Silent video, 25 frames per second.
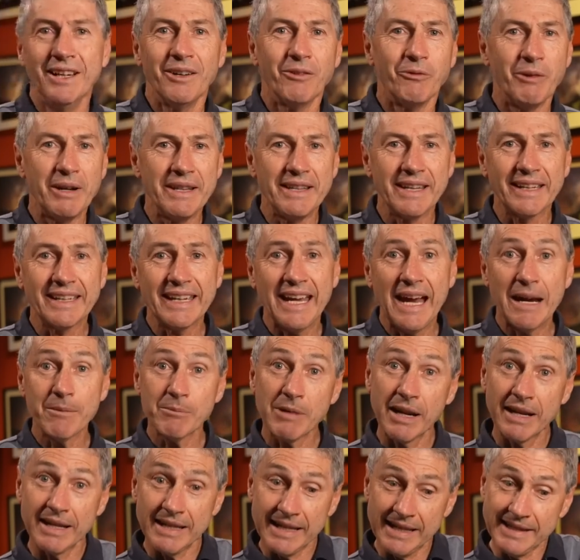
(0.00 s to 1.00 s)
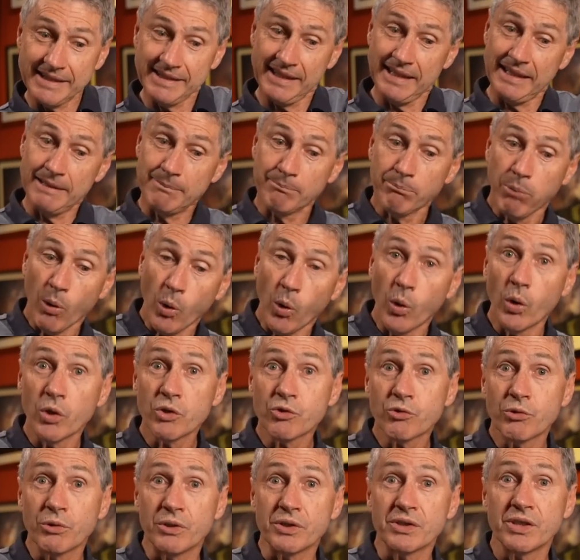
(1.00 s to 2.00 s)
when the camera is in
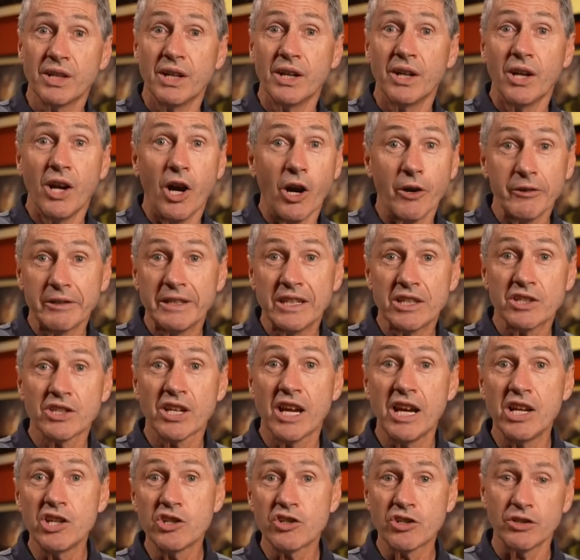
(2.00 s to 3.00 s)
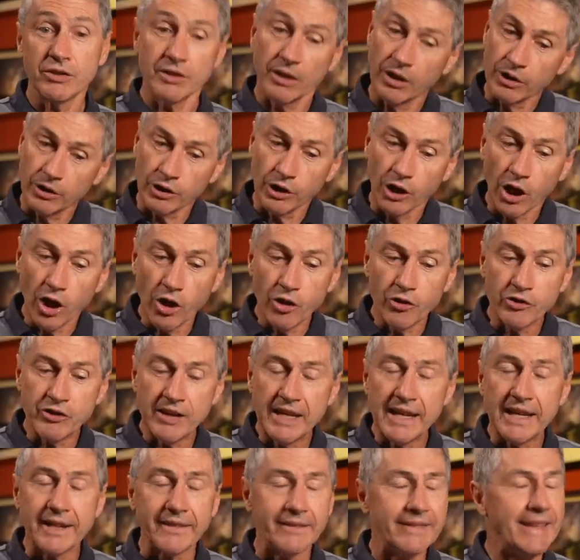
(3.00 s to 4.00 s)
portrait orientation, low
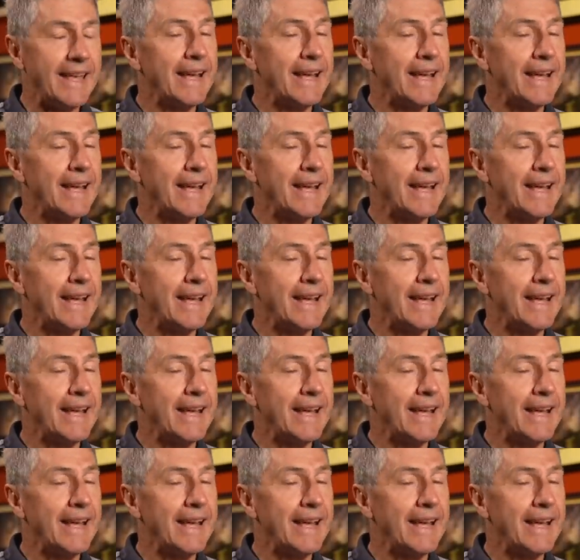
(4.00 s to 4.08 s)
down.